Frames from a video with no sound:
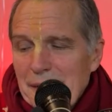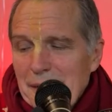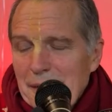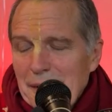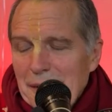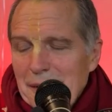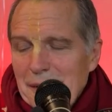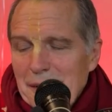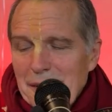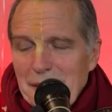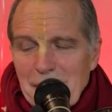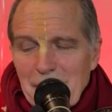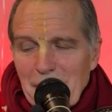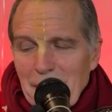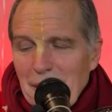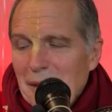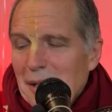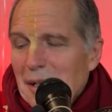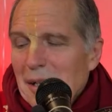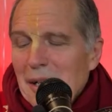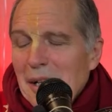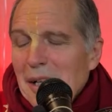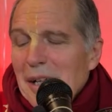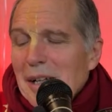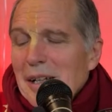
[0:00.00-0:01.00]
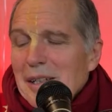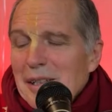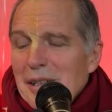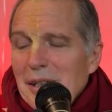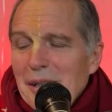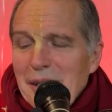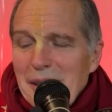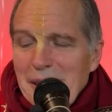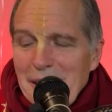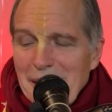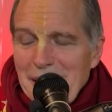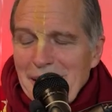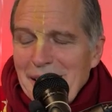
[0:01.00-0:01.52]
so, so
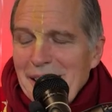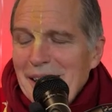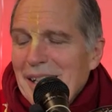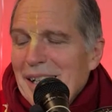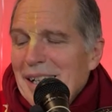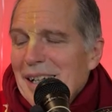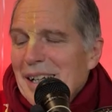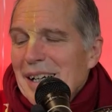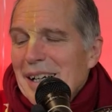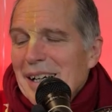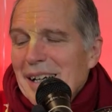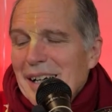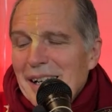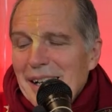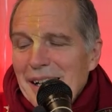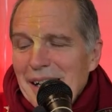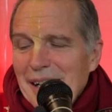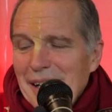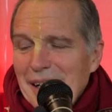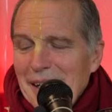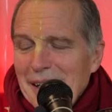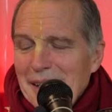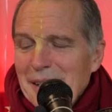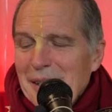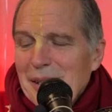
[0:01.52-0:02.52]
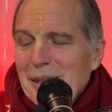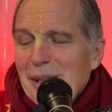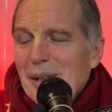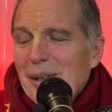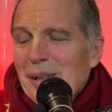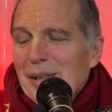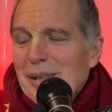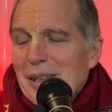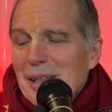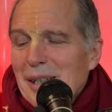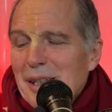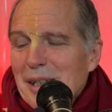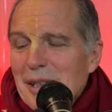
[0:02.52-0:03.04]
he uh,
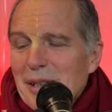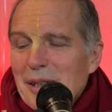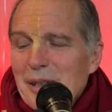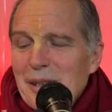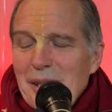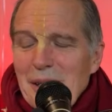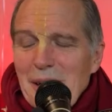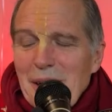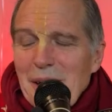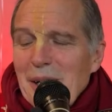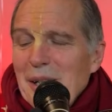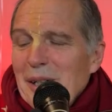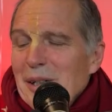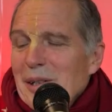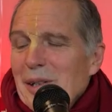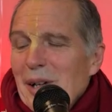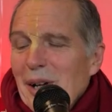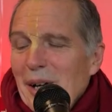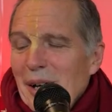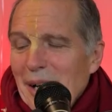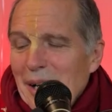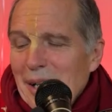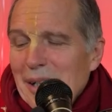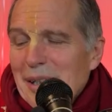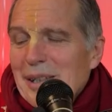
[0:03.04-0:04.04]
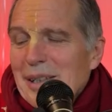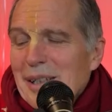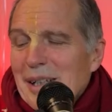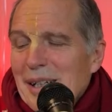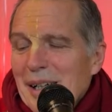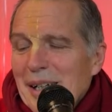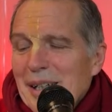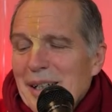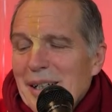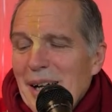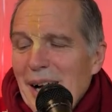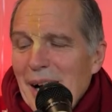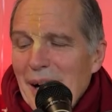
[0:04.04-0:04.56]
totally turned
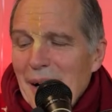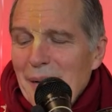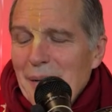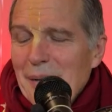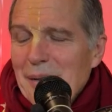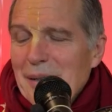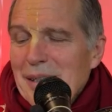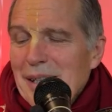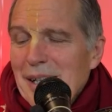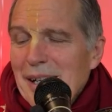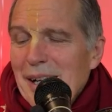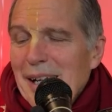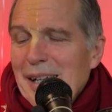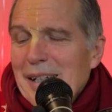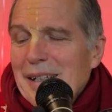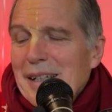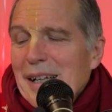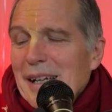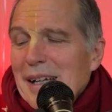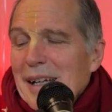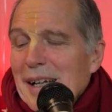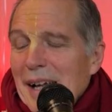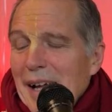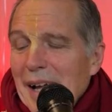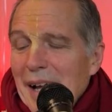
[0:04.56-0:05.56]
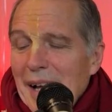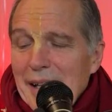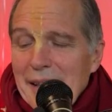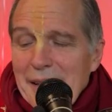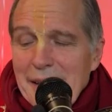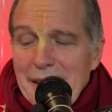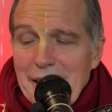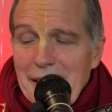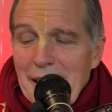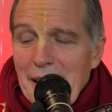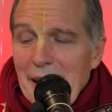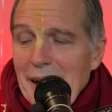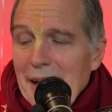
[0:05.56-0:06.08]
around, and at
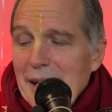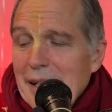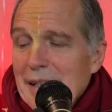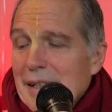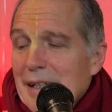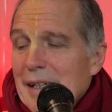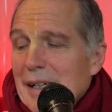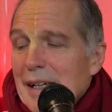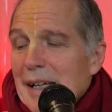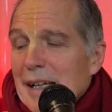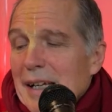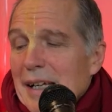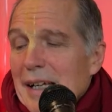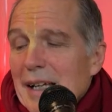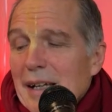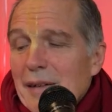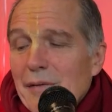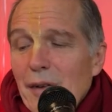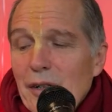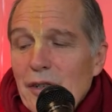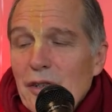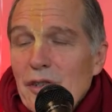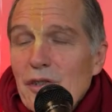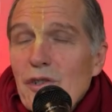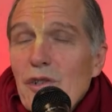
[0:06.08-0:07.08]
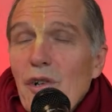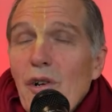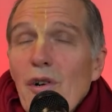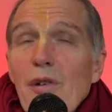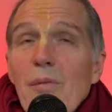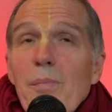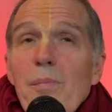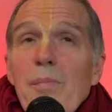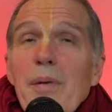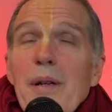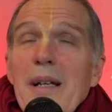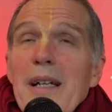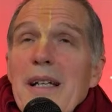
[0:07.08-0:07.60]
the end, he was so
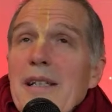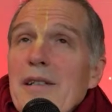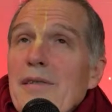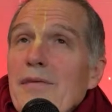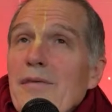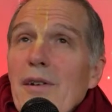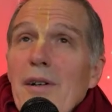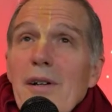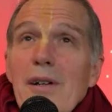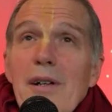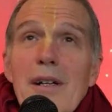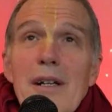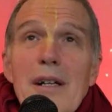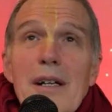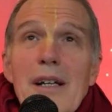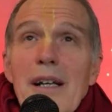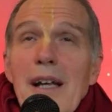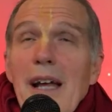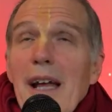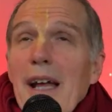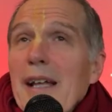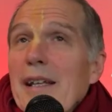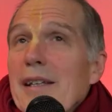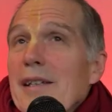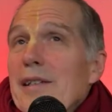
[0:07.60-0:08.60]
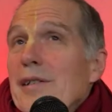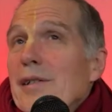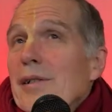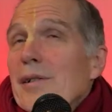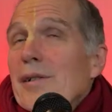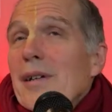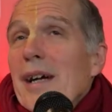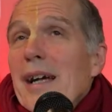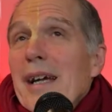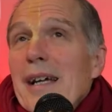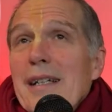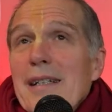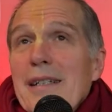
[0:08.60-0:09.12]
blissful and
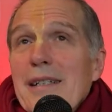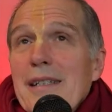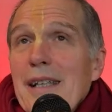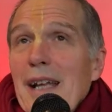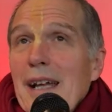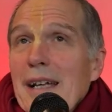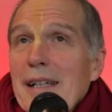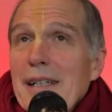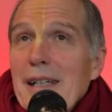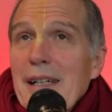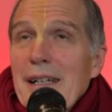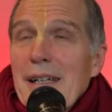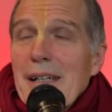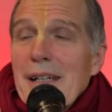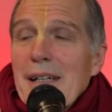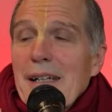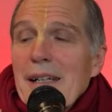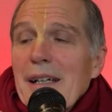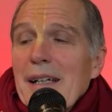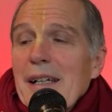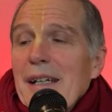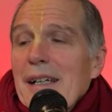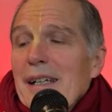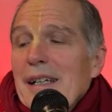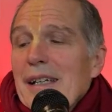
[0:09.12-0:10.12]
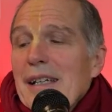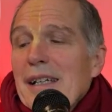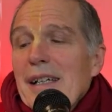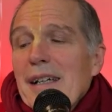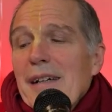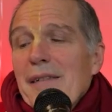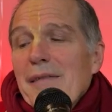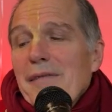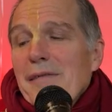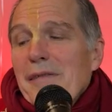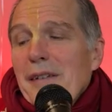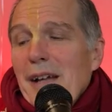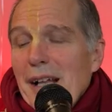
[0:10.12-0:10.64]
so ecstatic.
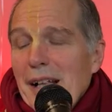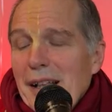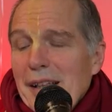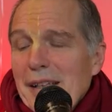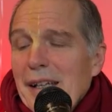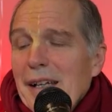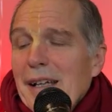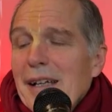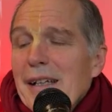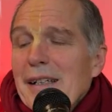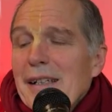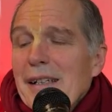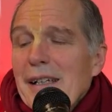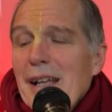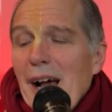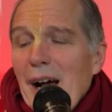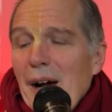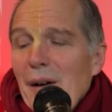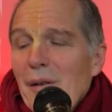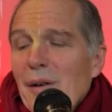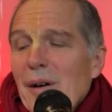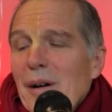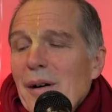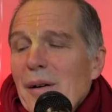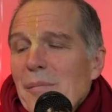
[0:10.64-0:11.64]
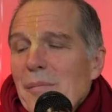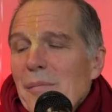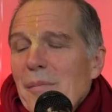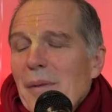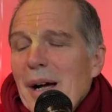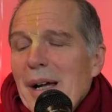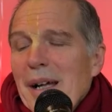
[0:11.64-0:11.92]
He felt, now my